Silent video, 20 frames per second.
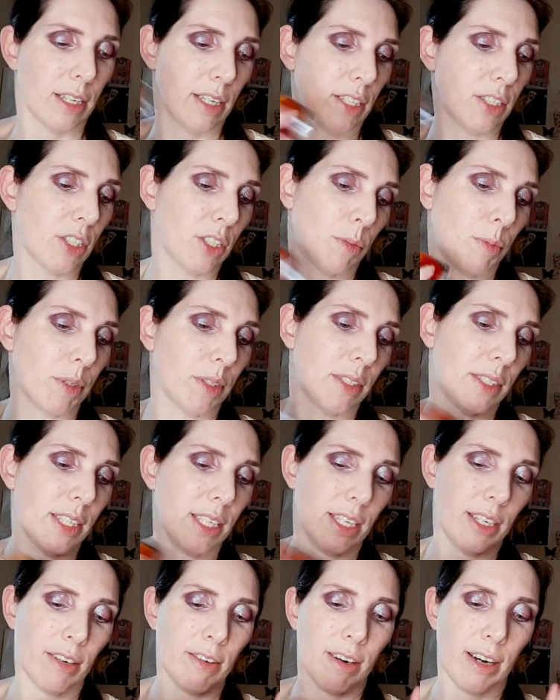It's just been
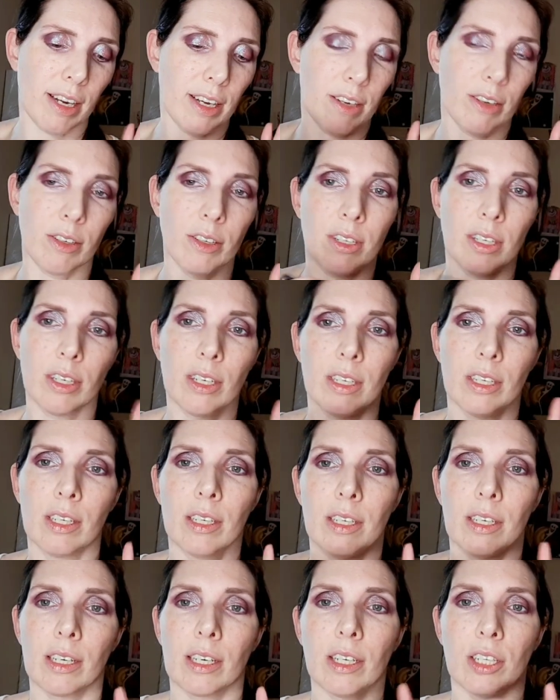sitting around.
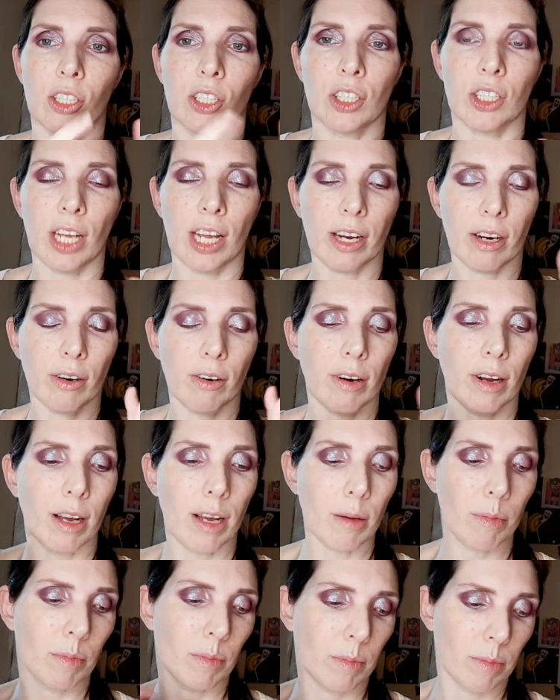I'm gonna shake her
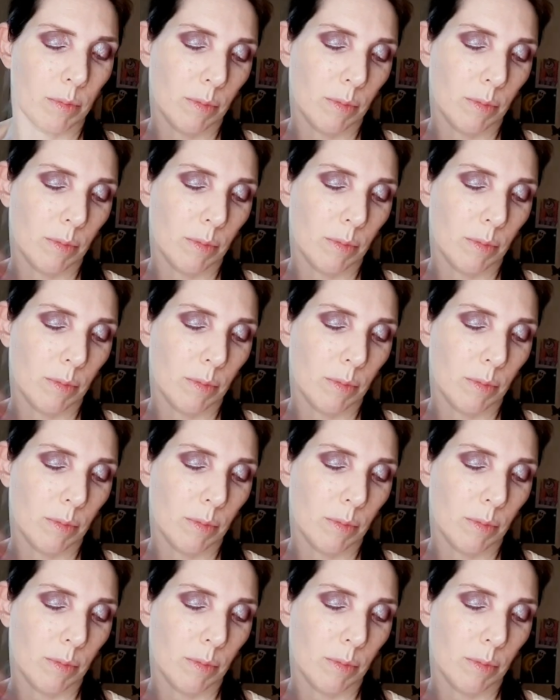up.